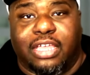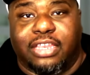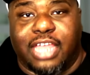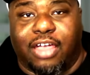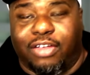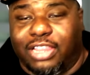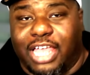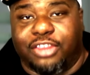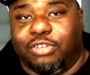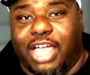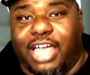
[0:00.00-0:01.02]
Now, a lot
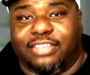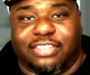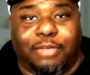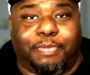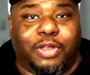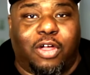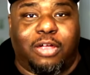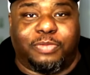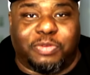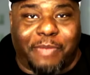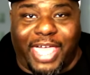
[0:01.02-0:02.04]
of you guys are up in
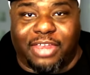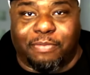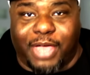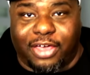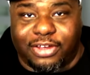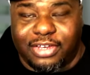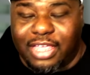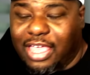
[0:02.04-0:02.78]
arms and mad about it.